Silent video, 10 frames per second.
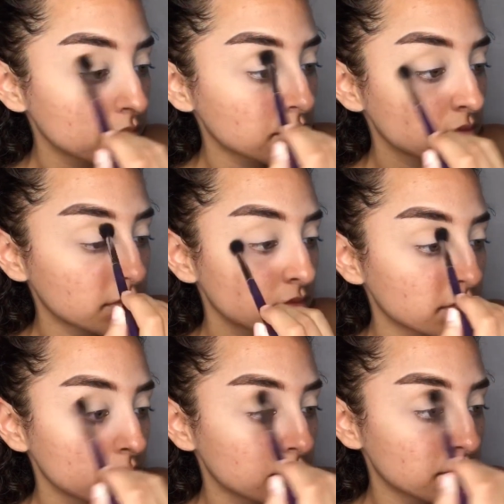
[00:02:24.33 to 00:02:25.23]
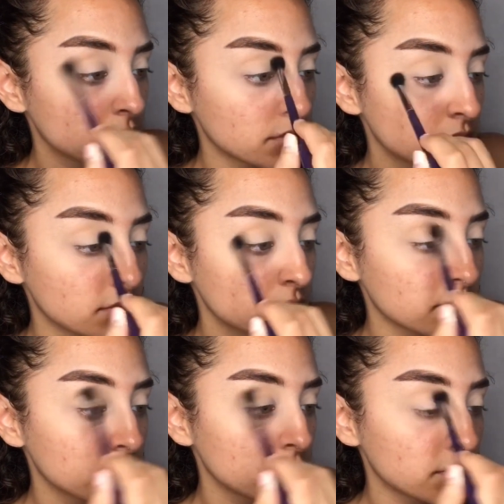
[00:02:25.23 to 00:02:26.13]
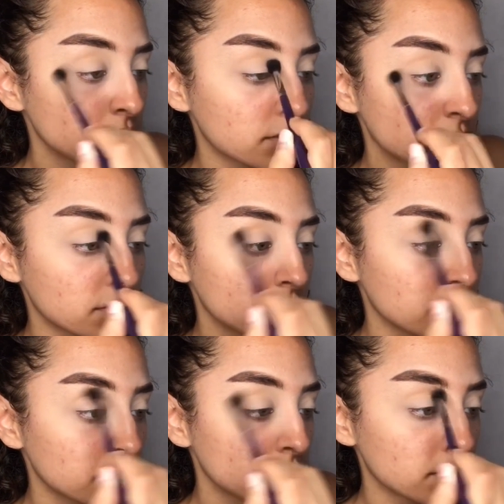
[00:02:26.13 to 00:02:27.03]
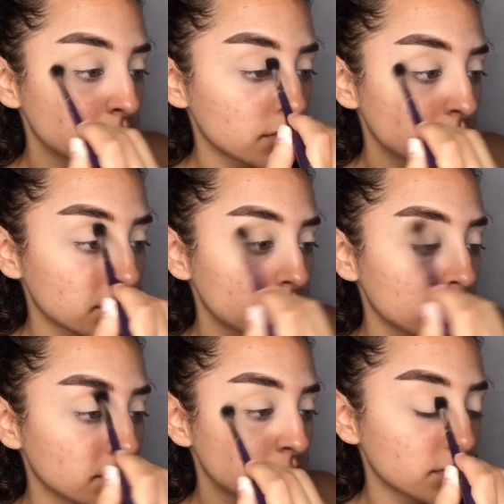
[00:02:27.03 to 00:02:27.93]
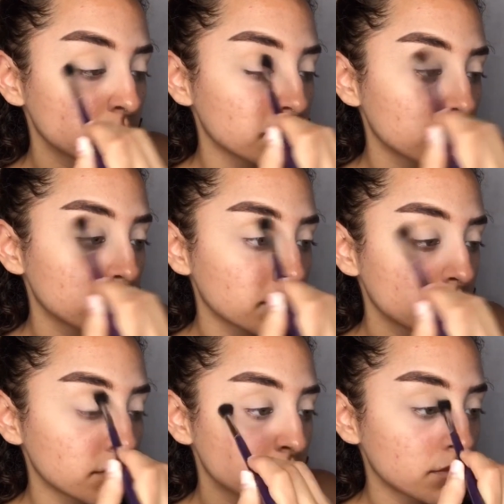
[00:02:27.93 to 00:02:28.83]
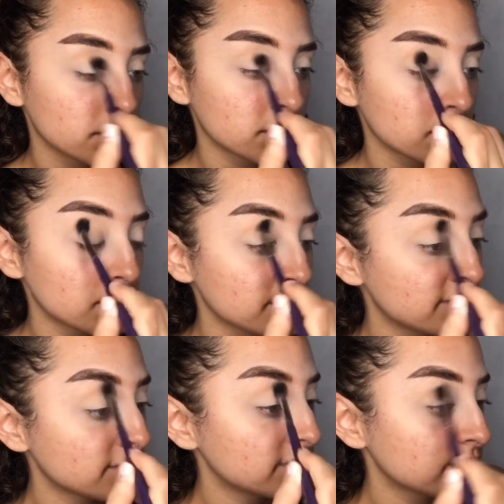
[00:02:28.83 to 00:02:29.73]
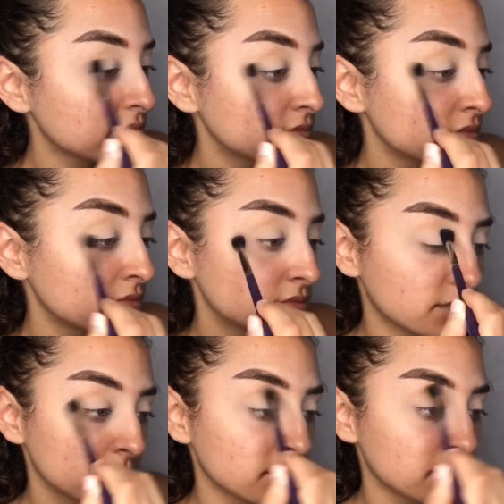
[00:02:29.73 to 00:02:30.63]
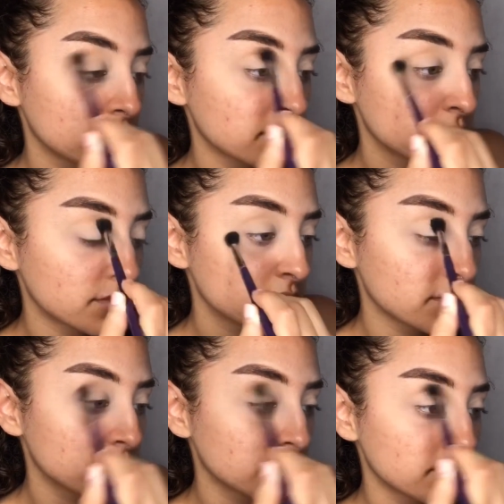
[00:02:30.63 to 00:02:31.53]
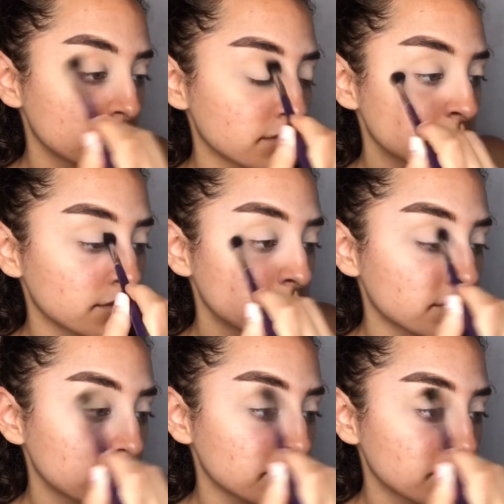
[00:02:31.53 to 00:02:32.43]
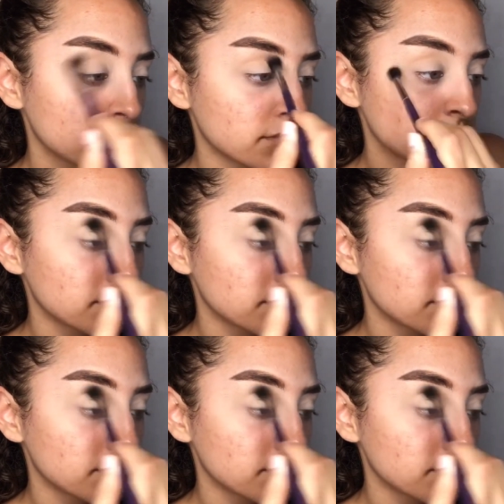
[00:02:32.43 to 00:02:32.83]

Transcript: just to go with the look that I had for the day. And it's just a lot of blending. So I did speed up this video throughout,